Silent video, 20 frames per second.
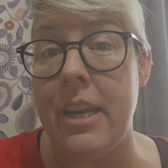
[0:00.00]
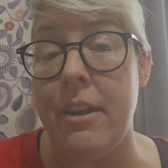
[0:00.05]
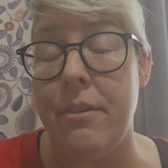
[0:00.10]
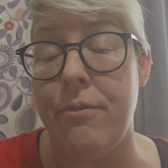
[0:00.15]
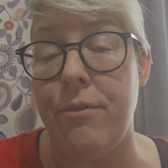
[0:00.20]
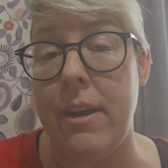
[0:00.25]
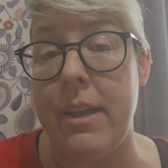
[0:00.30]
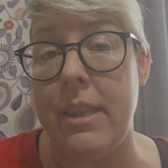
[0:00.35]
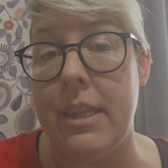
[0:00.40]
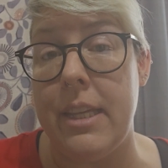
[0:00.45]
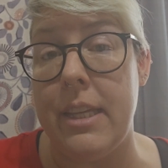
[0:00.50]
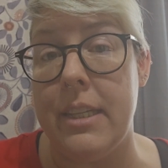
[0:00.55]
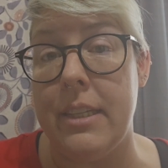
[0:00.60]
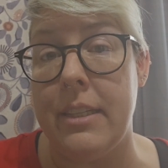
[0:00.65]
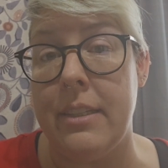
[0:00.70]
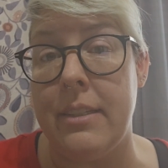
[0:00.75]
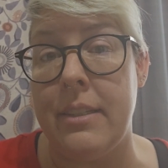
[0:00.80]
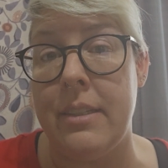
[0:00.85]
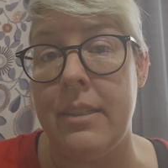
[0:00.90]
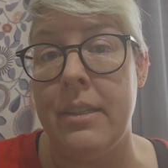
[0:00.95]
have read
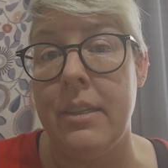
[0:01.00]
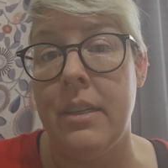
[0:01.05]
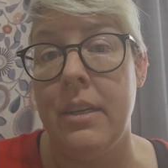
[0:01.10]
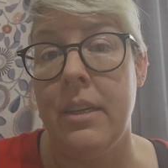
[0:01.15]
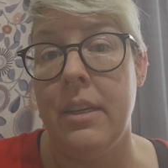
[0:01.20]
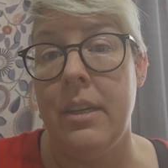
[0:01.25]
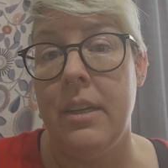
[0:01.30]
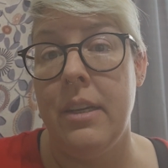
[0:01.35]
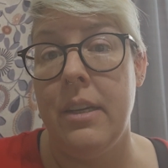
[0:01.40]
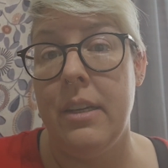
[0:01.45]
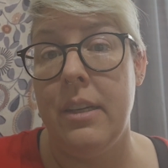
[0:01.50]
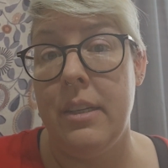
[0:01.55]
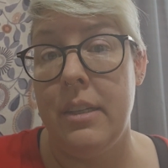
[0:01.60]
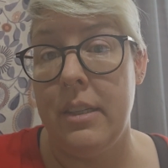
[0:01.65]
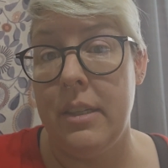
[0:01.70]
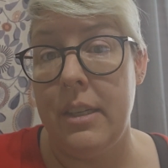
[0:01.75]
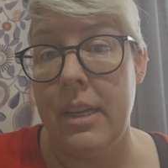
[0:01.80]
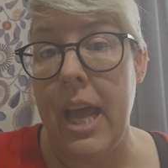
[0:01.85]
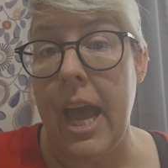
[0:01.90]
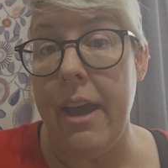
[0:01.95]
this
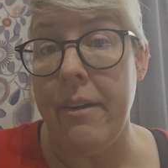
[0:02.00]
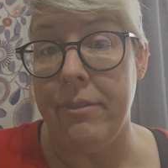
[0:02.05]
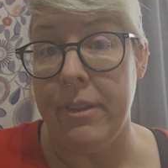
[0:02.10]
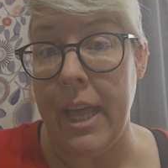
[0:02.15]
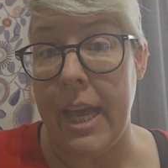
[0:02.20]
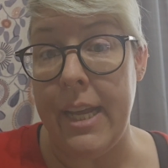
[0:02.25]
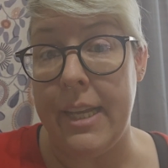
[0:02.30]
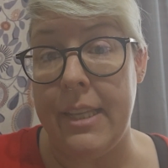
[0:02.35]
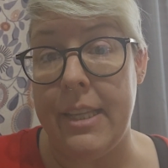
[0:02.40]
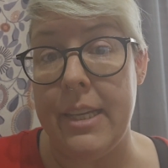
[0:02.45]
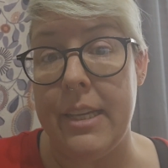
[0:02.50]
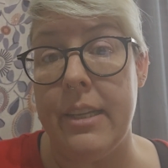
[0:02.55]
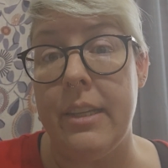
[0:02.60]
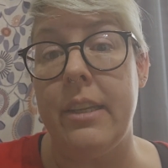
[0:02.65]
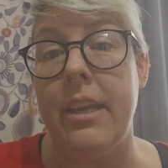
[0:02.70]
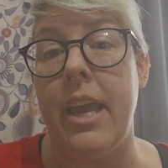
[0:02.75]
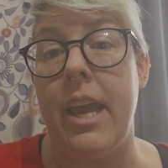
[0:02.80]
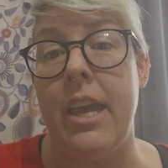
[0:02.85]
have liked it,